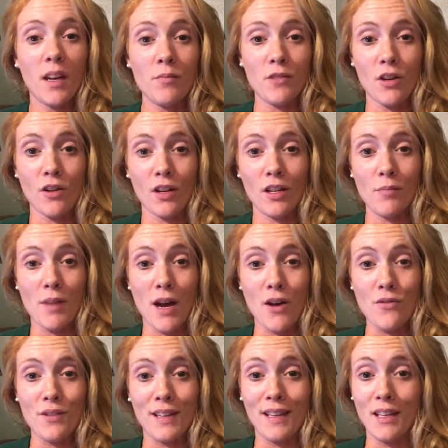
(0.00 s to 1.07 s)
I'm talking
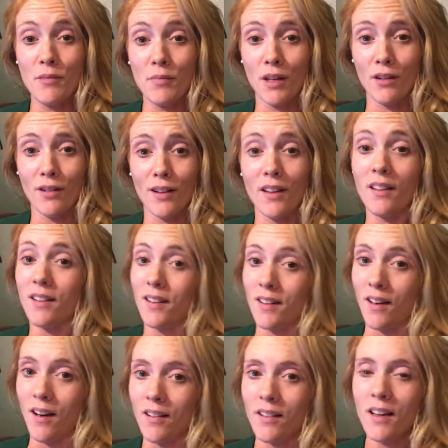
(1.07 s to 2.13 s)
about getting married
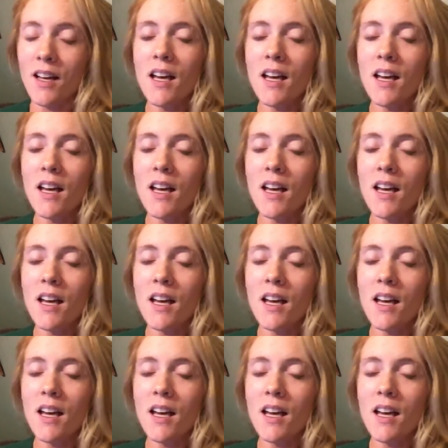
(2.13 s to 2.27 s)
young.